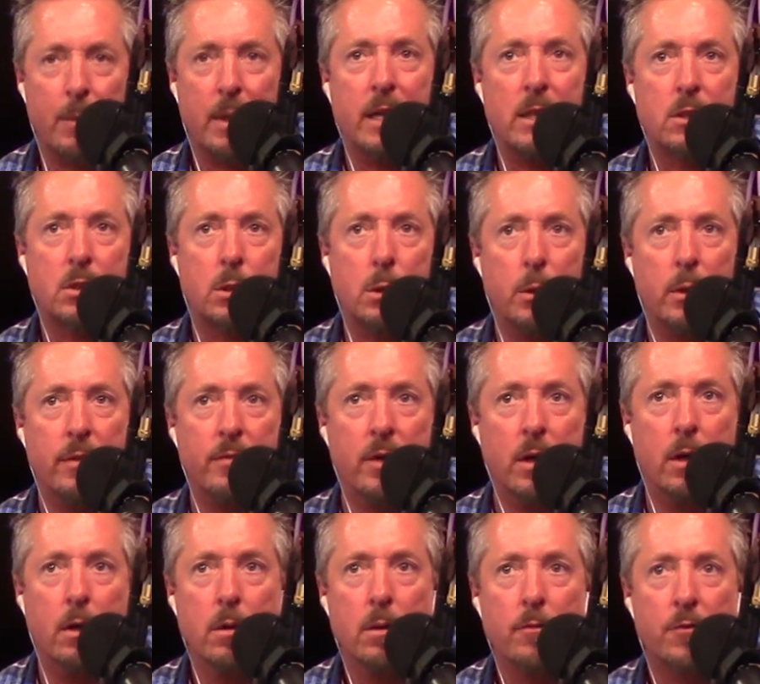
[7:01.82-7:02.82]
against
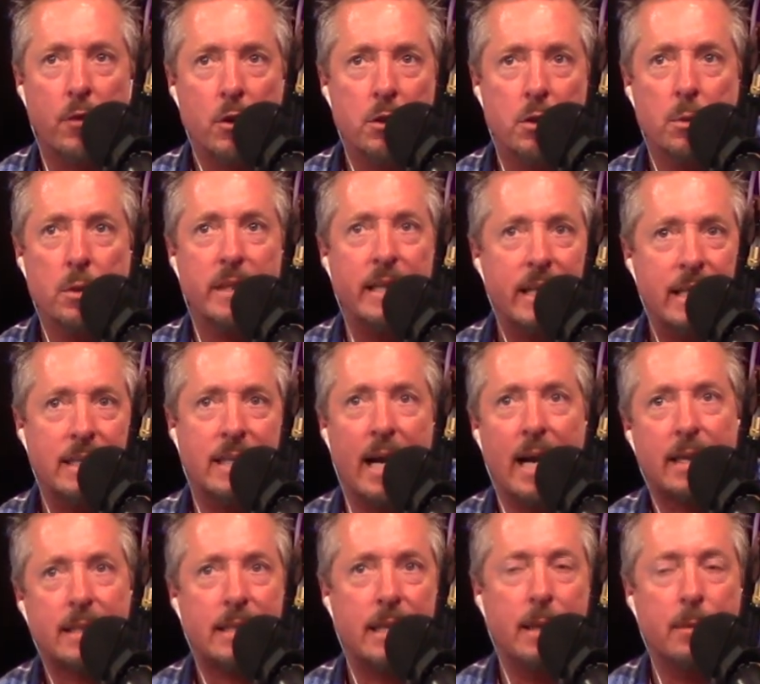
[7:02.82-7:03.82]
Louisville for doing the
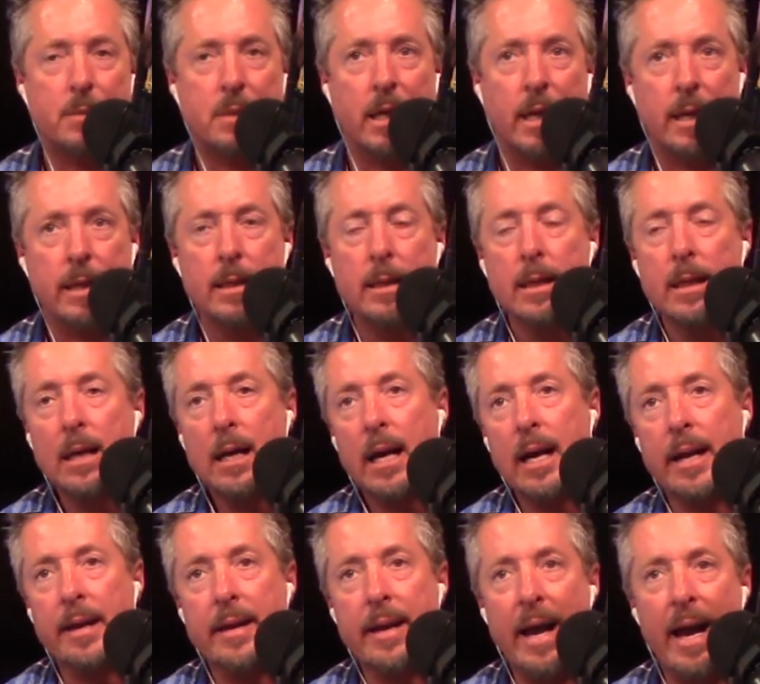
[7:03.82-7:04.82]
exact same thing.
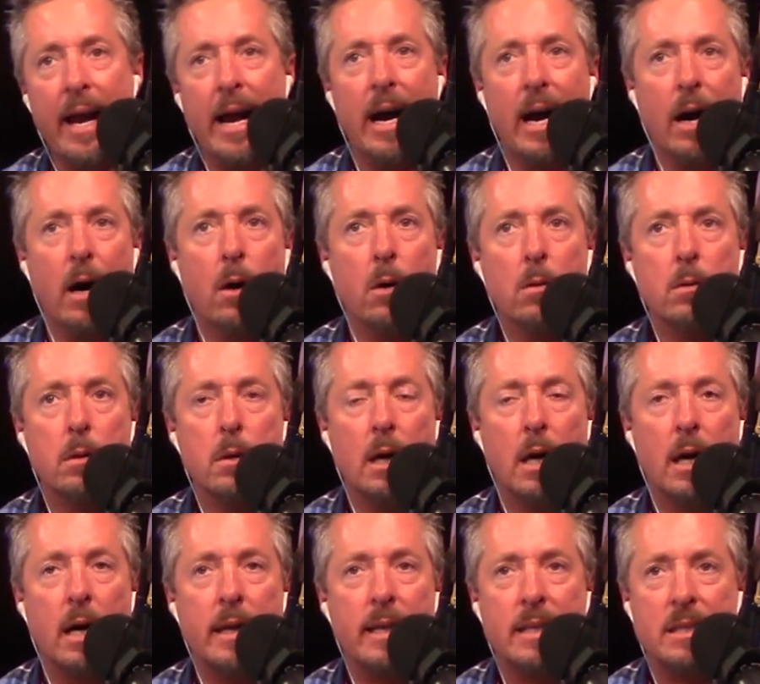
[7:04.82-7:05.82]
And now
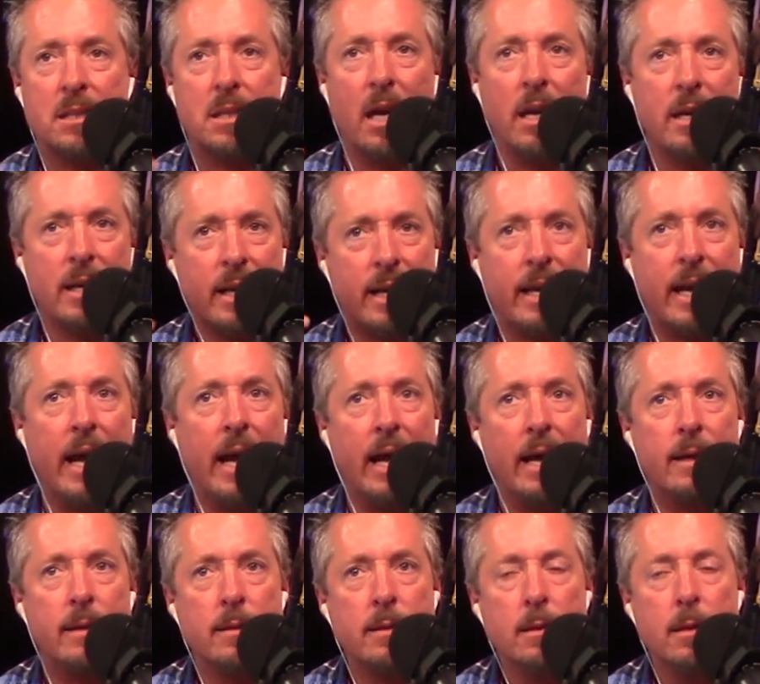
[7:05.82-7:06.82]
he's done it
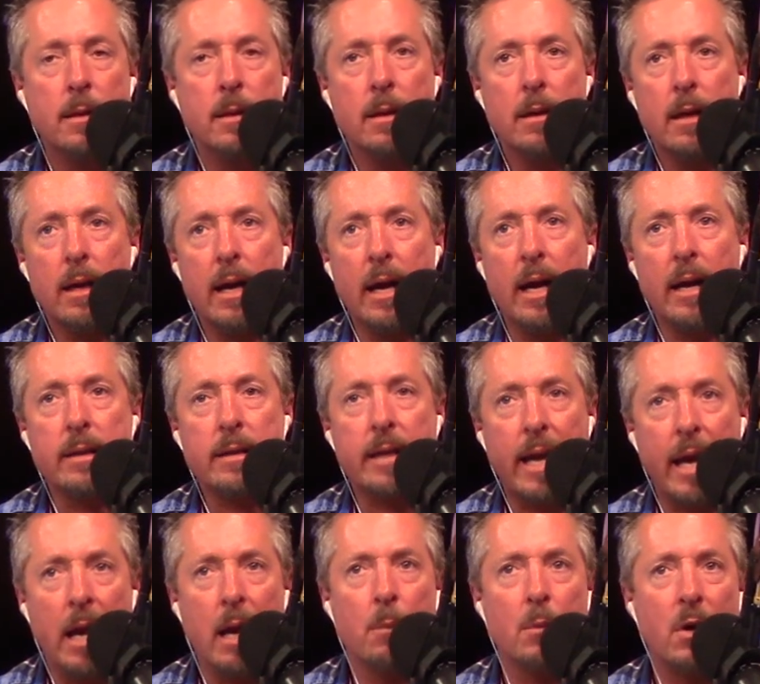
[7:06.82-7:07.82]
again at
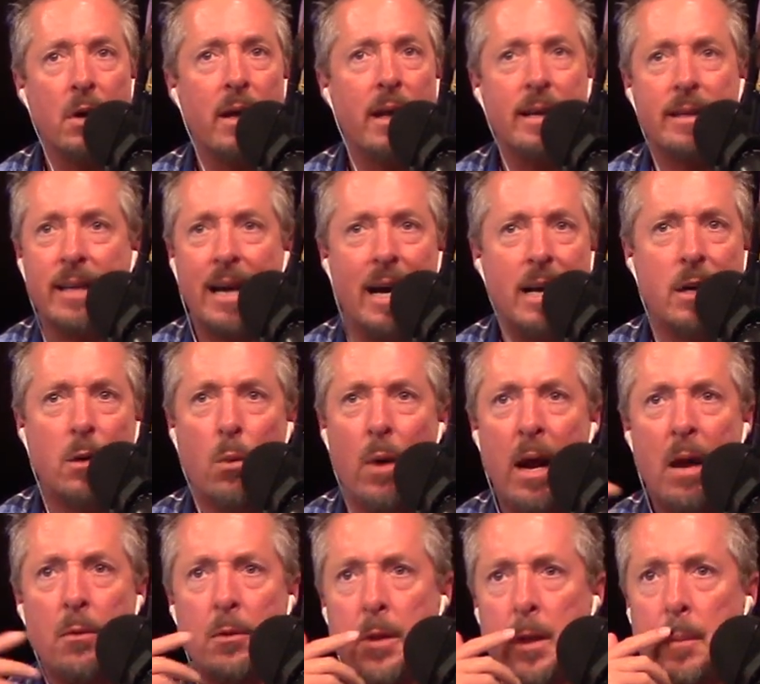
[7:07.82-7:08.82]
Cameron and gotten
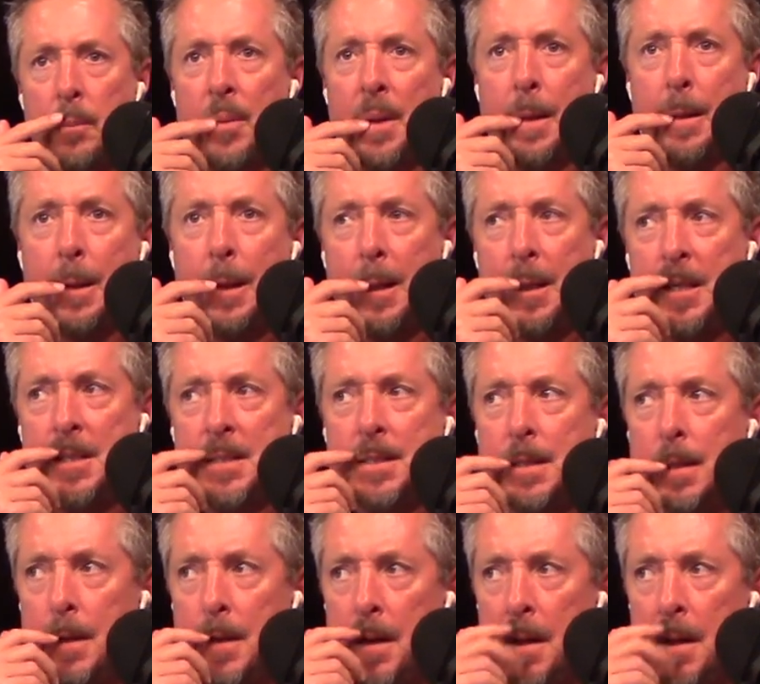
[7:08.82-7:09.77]
away with it because...